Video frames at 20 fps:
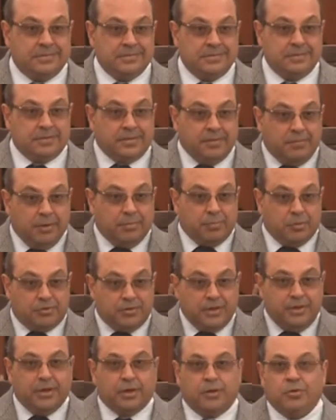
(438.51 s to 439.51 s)
the Civil
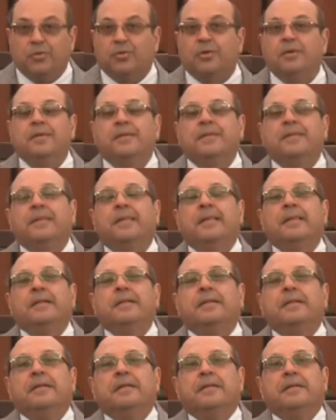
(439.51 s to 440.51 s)
Procedure Code.
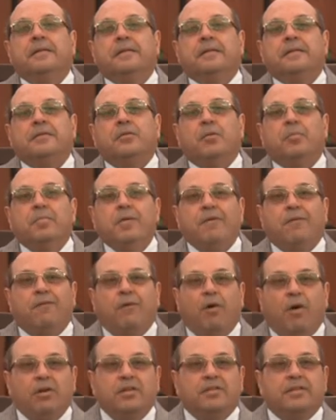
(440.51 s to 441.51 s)
So
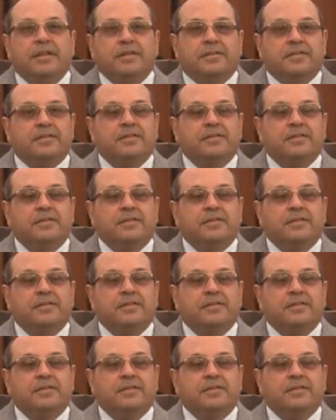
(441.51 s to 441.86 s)
before this,